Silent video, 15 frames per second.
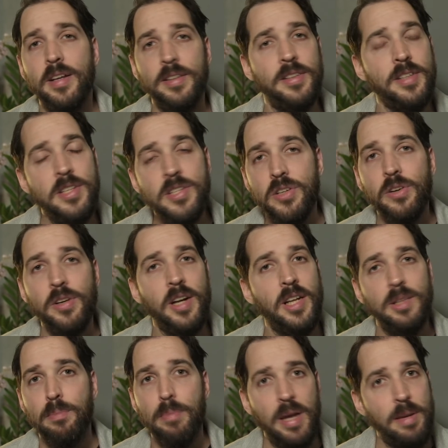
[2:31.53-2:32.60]
These are
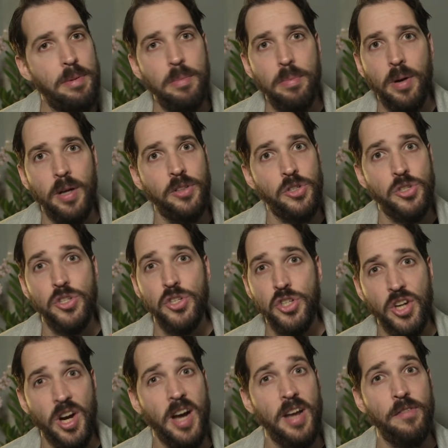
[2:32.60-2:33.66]
not baby brother's
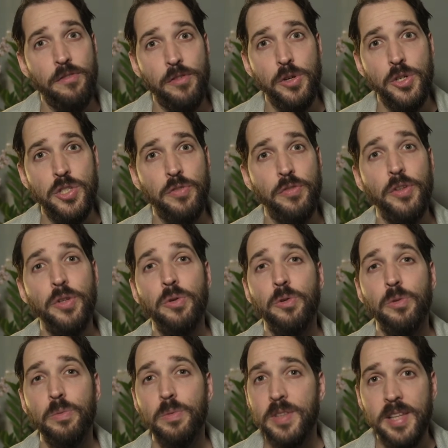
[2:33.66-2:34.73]
shy first
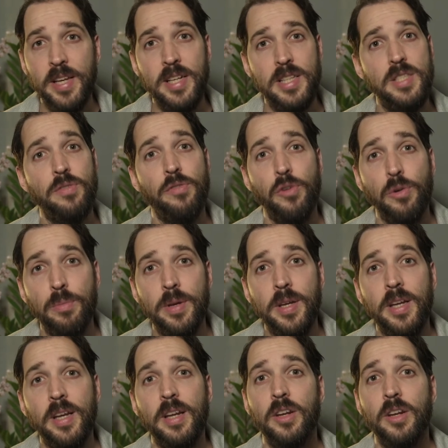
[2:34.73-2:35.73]
few dates for me.